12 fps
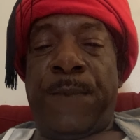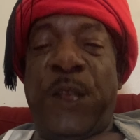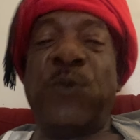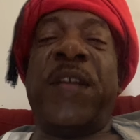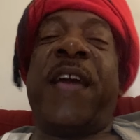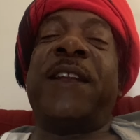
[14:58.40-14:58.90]

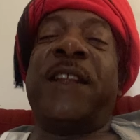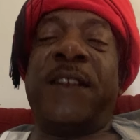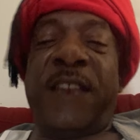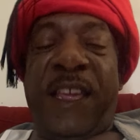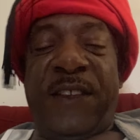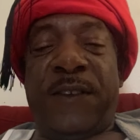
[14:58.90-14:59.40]
United
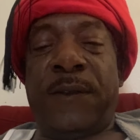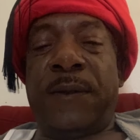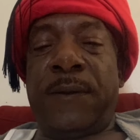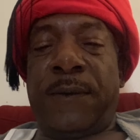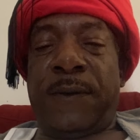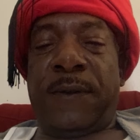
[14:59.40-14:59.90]

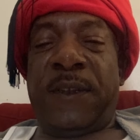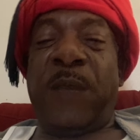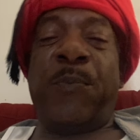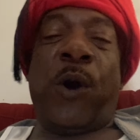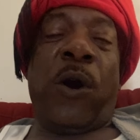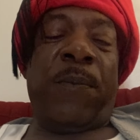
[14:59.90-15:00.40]
Nations,
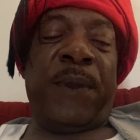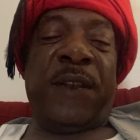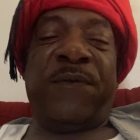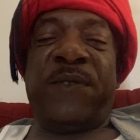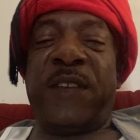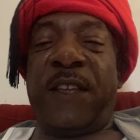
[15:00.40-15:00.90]
Department
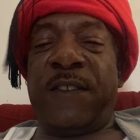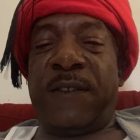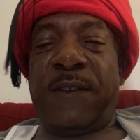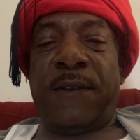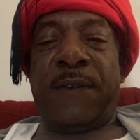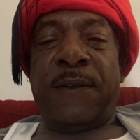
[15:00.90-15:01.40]
of
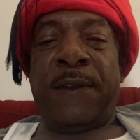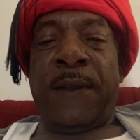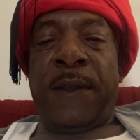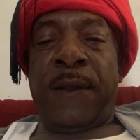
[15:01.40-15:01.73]
Justice.